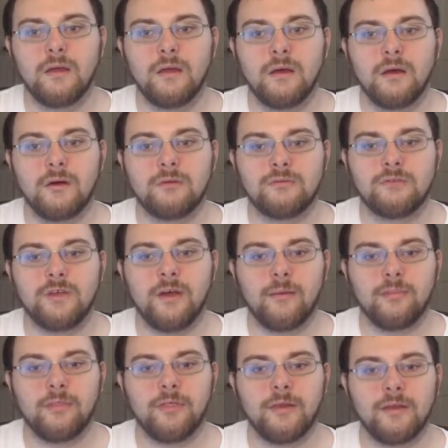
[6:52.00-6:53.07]
Oh,
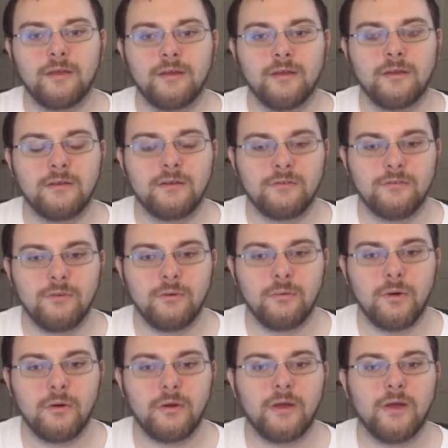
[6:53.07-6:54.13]
Top, thank goodness you
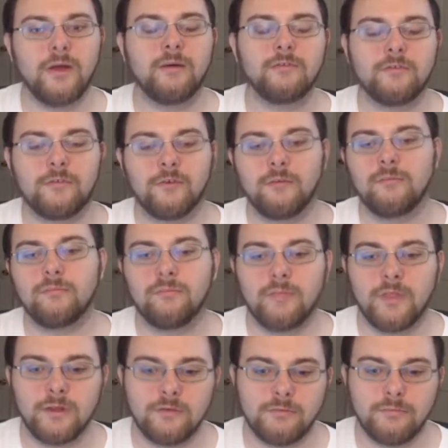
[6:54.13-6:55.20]
woke up. So
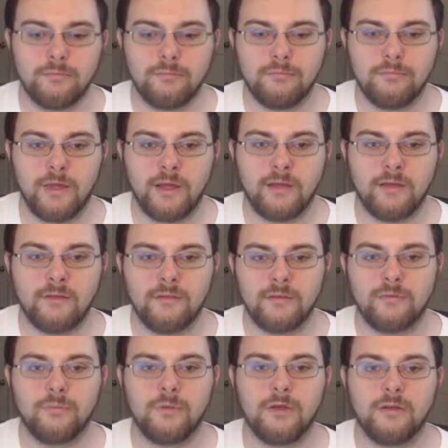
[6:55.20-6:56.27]
there's... I guess
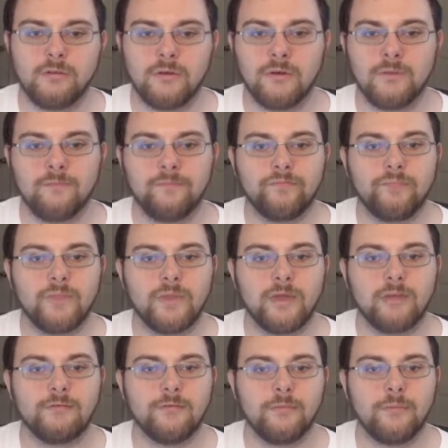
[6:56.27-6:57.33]
that's Pedro.
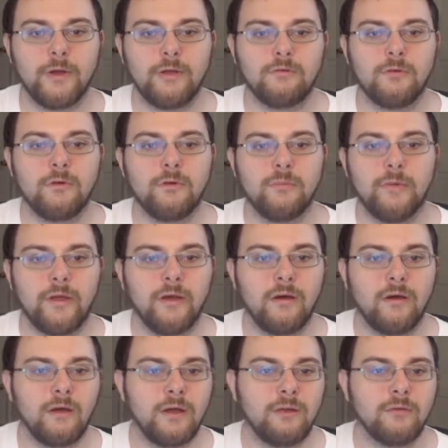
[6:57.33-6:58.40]
As for Pedro and
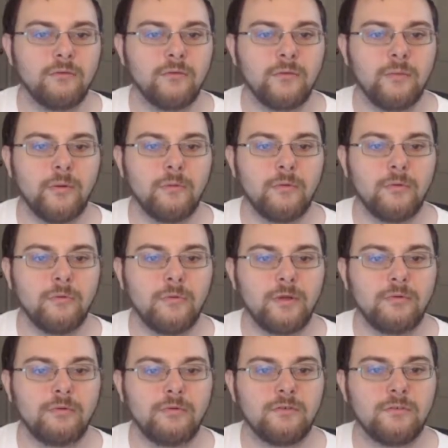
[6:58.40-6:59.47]
Miguel, I don't remember
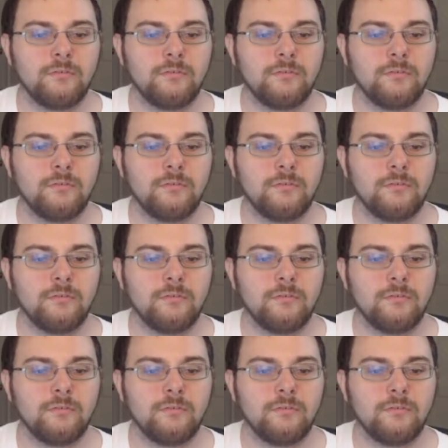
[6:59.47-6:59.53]
much